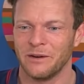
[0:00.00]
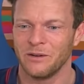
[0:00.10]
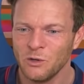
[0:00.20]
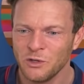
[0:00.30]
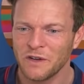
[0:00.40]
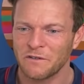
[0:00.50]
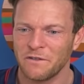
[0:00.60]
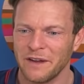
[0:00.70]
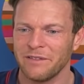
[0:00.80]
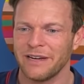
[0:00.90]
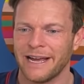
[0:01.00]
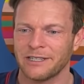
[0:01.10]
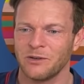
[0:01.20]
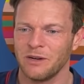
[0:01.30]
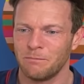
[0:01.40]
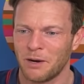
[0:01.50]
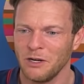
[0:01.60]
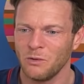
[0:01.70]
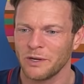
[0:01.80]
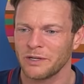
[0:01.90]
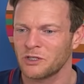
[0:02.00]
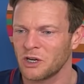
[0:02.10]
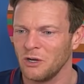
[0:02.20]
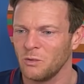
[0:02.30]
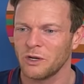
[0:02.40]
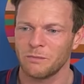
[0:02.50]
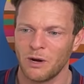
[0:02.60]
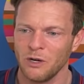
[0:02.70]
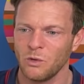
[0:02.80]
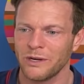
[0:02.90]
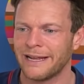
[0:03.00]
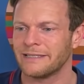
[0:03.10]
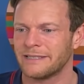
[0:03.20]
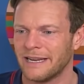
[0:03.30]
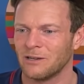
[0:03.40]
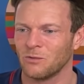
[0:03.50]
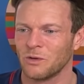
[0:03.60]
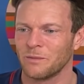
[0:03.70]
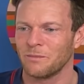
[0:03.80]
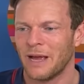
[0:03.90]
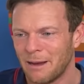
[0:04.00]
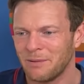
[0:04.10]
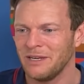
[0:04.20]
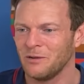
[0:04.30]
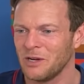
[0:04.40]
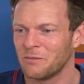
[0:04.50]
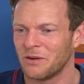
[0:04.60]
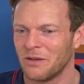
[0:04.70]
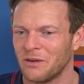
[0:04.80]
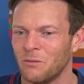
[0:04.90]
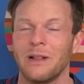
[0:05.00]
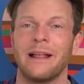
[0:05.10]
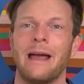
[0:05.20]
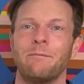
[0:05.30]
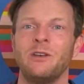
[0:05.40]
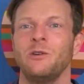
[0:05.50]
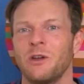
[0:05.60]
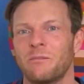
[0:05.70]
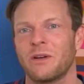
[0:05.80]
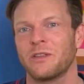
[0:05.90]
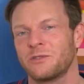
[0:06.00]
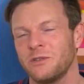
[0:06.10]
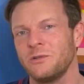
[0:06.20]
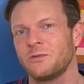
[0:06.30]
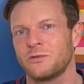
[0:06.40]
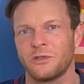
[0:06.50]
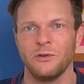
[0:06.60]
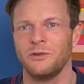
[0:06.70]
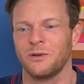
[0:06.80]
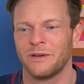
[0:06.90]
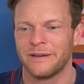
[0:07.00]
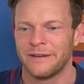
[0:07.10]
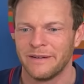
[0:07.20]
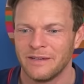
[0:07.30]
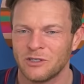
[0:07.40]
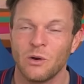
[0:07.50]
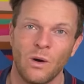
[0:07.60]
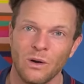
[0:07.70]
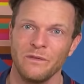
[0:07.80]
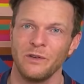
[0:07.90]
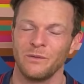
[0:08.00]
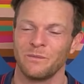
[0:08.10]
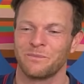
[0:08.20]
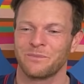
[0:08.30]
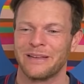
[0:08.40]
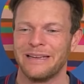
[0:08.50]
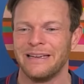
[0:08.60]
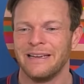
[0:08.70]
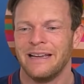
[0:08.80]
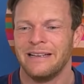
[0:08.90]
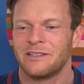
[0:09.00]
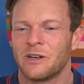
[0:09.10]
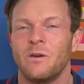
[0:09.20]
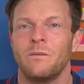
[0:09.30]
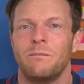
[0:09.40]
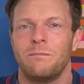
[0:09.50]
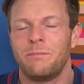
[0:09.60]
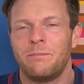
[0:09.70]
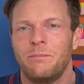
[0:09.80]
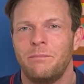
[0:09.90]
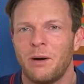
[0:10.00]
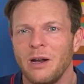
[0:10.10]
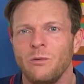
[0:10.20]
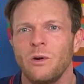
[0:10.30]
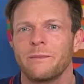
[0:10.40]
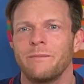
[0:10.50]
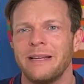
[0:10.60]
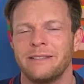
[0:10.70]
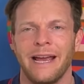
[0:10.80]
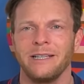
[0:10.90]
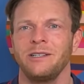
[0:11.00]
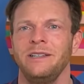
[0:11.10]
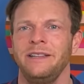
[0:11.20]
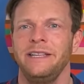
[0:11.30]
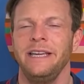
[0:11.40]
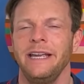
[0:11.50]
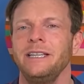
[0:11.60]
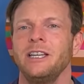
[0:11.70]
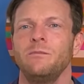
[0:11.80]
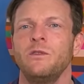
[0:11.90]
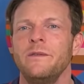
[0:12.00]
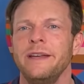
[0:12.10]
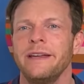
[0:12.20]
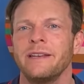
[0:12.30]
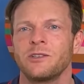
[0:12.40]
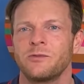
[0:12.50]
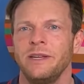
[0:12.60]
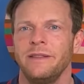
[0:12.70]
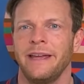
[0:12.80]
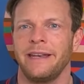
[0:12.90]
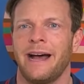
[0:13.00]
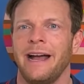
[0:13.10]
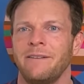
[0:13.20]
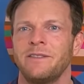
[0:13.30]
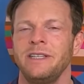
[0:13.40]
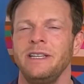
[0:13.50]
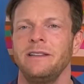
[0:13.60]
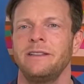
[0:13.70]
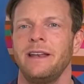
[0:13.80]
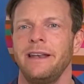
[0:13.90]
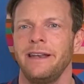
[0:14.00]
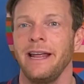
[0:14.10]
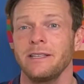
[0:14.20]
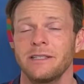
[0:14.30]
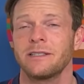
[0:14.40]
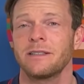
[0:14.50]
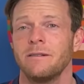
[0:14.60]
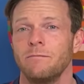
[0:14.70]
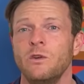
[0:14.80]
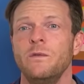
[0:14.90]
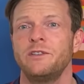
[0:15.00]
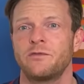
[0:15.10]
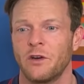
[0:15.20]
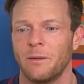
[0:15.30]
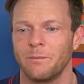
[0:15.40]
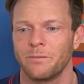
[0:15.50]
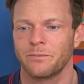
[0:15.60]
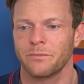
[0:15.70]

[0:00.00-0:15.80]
here. Who's your favorite actor in Bollywood, Tollywood, Mollywood, and Sandalwood? Happy New Year, brother. Well, Happy New Year, brother, to you too, to all of you. So Bollywood is actually the Indian movie industry that I have seen the less movies from